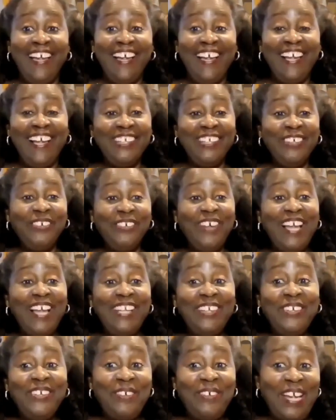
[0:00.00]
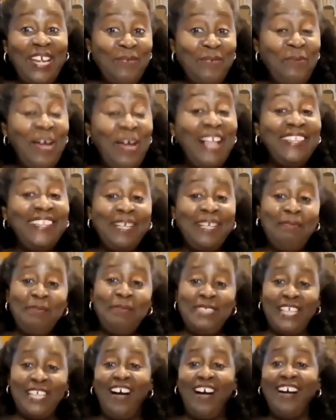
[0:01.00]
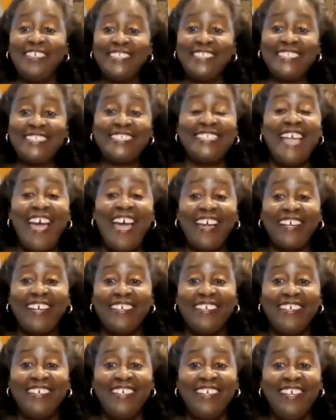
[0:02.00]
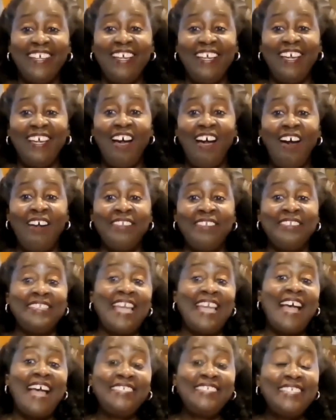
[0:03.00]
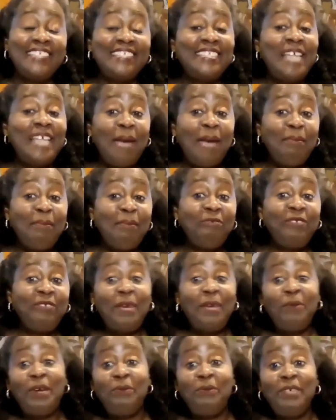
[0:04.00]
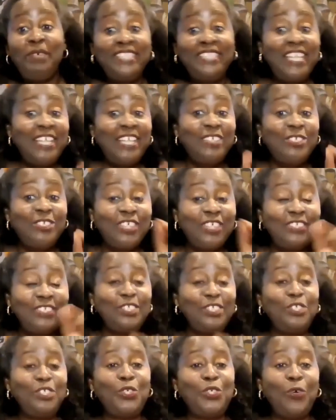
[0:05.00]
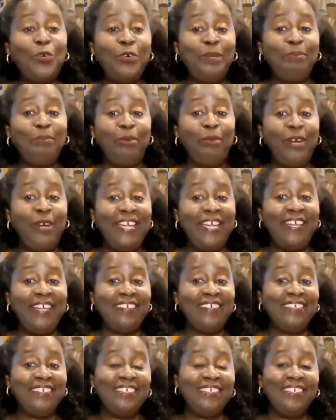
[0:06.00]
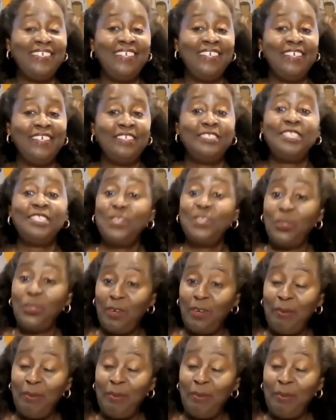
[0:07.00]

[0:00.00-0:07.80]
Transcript: Hello, hello, and welcome to Art Snack. That's the time of day when we take just a short break to talk